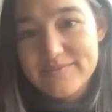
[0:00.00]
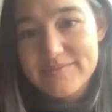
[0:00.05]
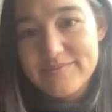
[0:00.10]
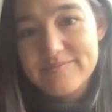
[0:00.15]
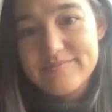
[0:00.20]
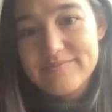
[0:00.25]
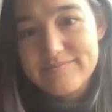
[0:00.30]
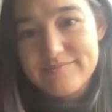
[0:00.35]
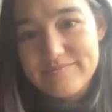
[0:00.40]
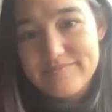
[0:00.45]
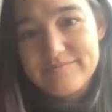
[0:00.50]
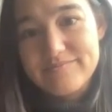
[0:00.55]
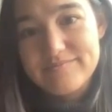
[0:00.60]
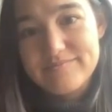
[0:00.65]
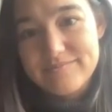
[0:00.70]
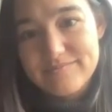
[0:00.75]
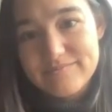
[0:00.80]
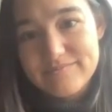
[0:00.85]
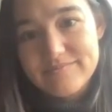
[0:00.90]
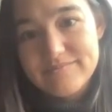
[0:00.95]

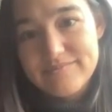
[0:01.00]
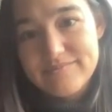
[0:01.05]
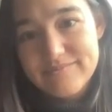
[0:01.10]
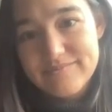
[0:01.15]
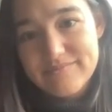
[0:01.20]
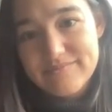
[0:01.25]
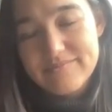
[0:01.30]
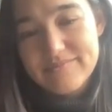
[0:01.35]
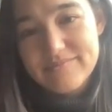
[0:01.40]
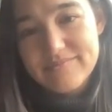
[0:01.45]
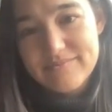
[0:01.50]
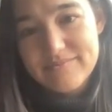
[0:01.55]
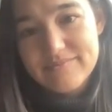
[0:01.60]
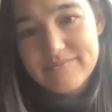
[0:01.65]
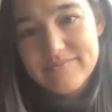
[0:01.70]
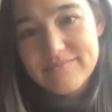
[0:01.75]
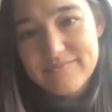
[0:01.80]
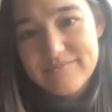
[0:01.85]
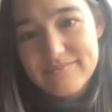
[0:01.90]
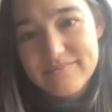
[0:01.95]

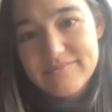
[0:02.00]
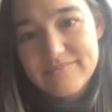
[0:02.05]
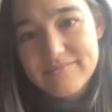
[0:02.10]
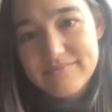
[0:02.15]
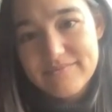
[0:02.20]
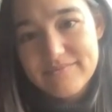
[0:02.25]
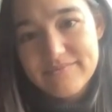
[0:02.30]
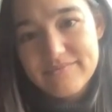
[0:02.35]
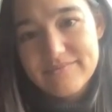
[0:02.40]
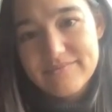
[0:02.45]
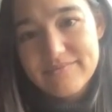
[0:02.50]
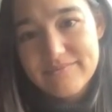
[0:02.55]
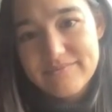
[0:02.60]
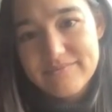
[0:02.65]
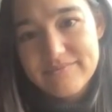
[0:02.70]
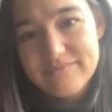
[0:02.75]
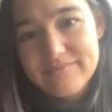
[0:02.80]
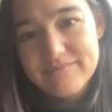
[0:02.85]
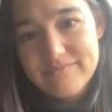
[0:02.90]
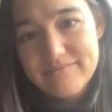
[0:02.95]

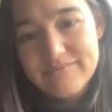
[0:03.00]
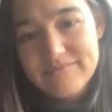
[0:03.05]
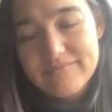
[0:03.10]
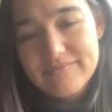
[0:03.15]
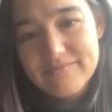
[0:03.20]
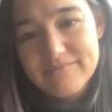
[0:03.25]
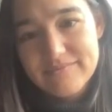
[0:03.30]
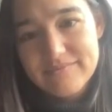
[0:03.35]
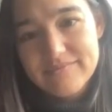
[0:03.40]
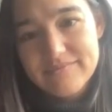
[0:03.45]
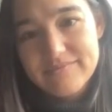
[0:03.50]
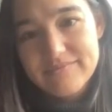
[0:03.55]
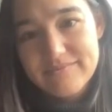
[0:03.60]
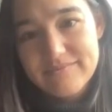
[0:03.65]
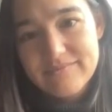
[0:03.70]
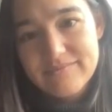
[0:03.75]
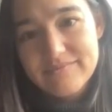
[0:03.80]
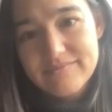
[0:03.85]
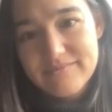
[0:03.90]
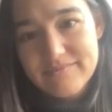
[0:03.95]

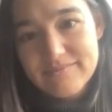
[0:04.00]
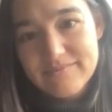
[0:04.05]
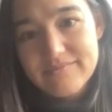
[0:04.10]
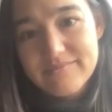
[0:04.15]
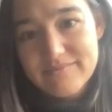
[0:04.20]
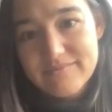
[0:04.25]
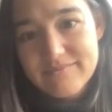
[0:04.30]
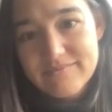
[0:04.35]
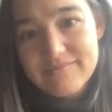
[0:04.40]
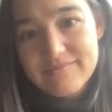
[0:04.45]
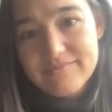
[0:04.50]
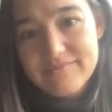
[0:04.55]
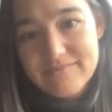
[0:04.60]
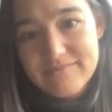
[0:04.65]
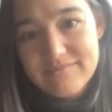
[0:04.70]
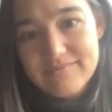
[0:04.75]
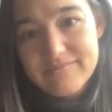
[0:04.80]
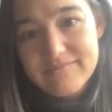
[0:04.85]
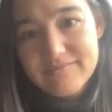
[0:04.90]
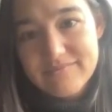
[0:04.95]

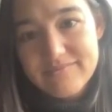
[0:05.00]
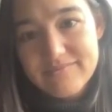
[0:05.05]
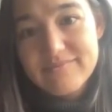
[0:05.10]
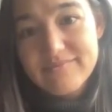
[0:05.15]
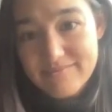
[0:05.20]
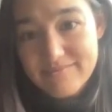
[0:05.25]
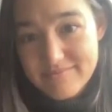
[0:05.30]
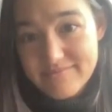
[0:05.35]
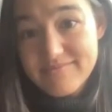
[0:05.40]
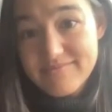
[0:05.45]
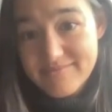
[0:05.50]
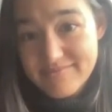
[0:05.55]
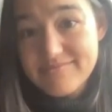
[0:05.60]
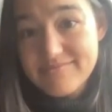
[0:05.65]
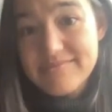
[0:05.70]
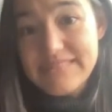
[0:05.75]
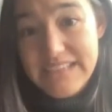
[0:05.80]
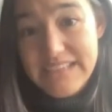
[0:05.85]
The person shown says nothing.